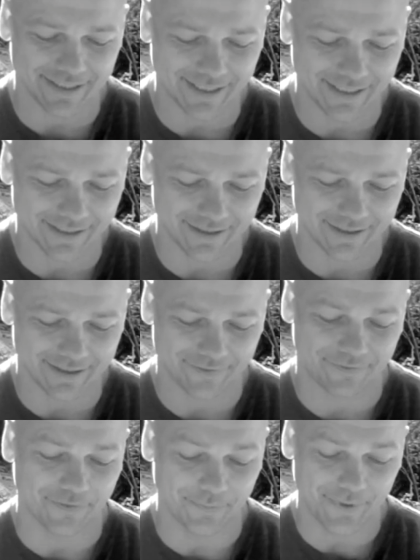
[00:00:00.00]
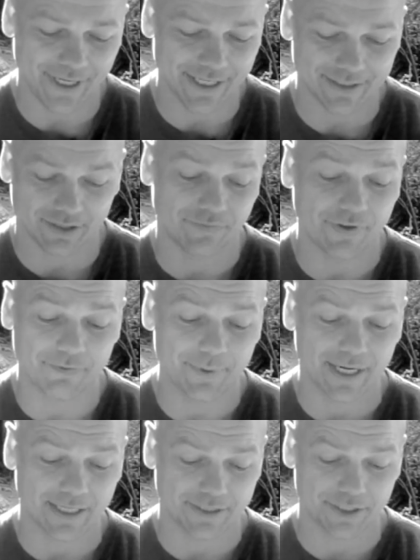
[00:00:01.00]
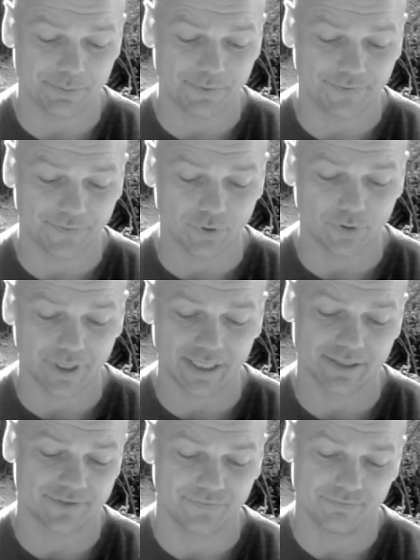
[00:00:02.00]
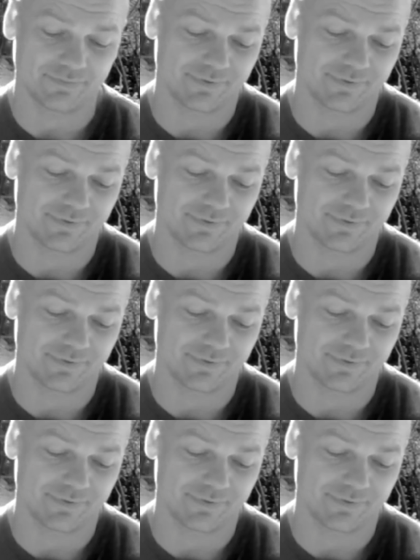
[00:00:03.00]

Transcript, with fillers: In a, for me, is I've never been asked this before, and it's